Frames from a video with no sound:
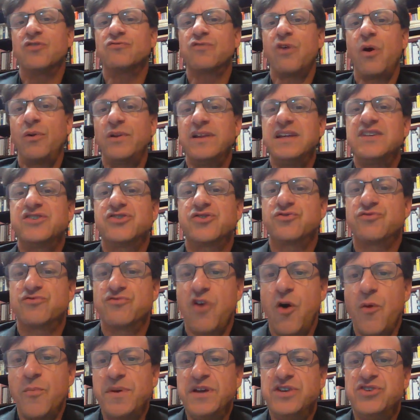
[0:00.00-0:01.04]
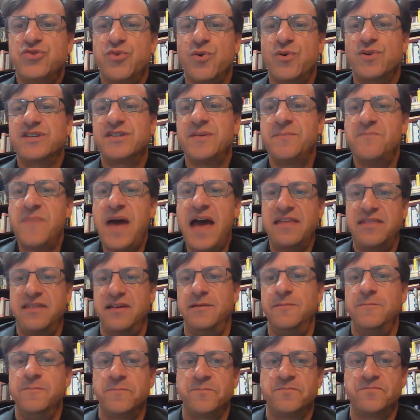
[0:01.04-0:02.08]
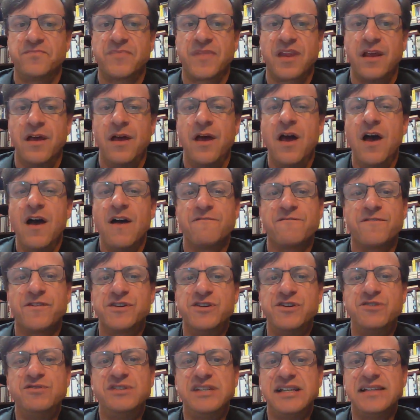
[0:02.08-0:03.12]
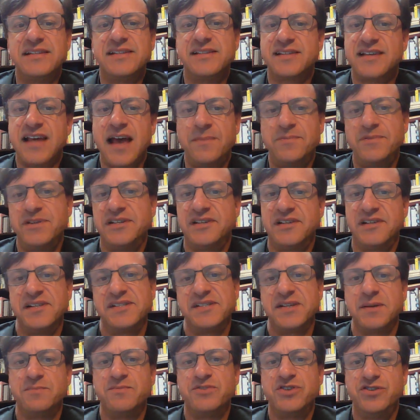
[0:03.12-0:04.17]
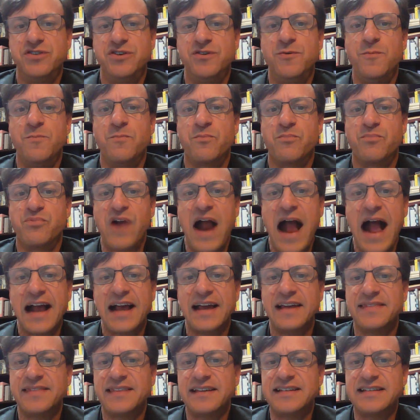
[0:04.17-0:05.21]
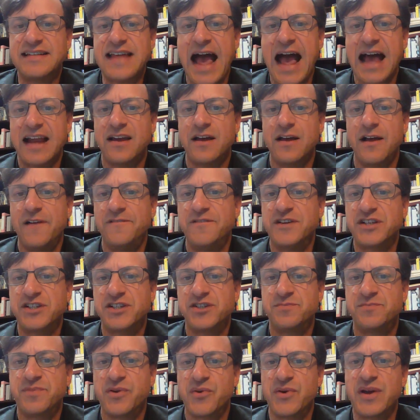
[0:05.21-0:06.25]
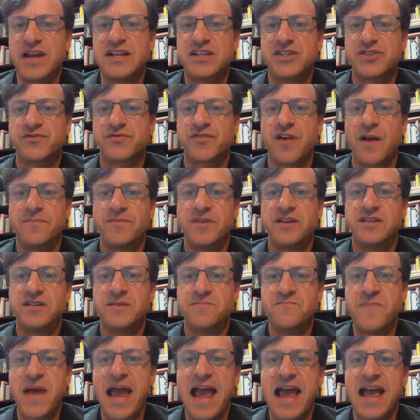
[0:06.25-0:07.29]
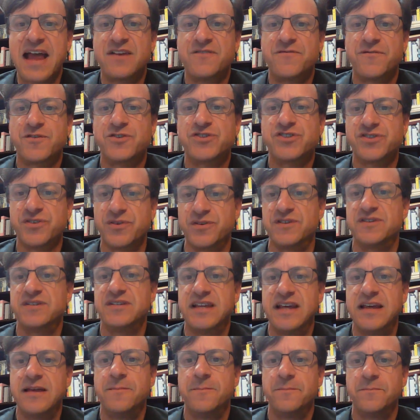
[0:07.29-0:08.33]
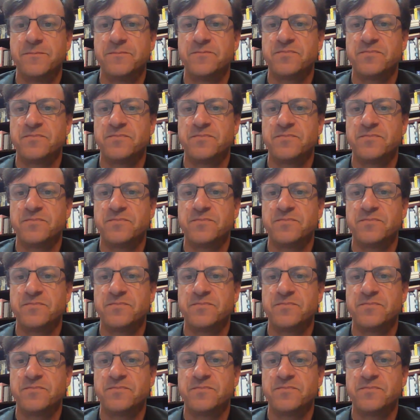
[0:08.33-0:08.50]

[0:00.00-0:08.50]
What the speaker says: Crowley is groping towards a method for using skepticism to bracket the data of experience from the demand for certainty